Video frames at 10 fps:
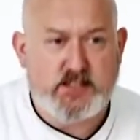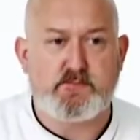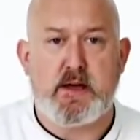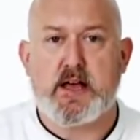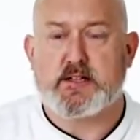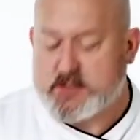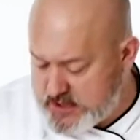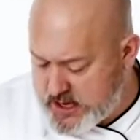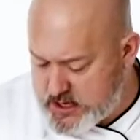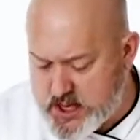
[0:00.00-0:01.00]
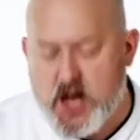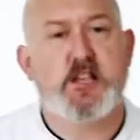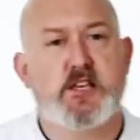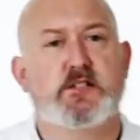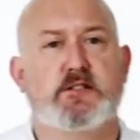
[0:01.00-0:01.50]
of smells like
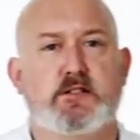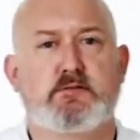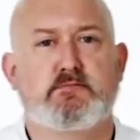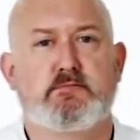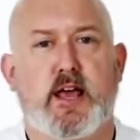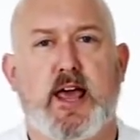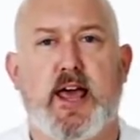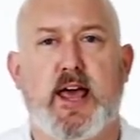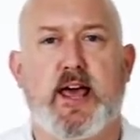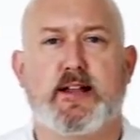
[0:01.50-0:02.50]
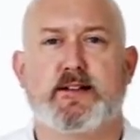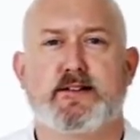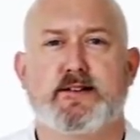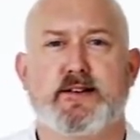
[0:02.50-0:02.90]
onions and